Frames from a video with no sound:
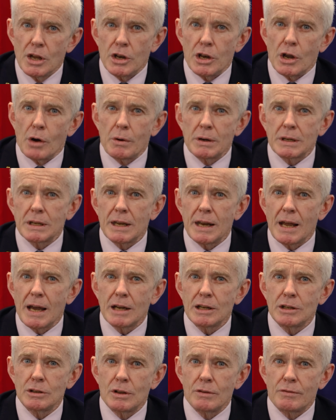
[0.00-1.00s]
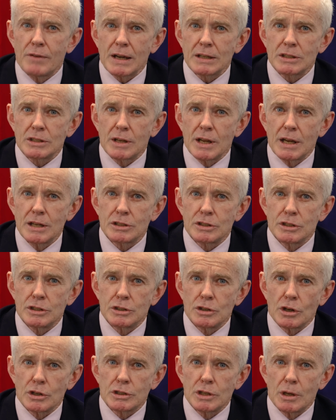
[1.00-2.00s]
No one can argue the vaccination
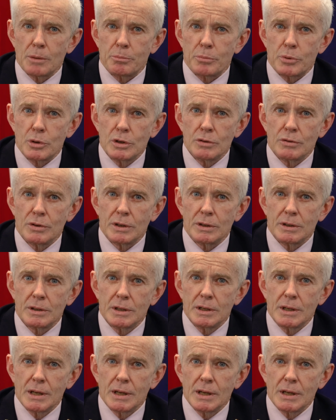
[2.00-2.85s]
is not yet proven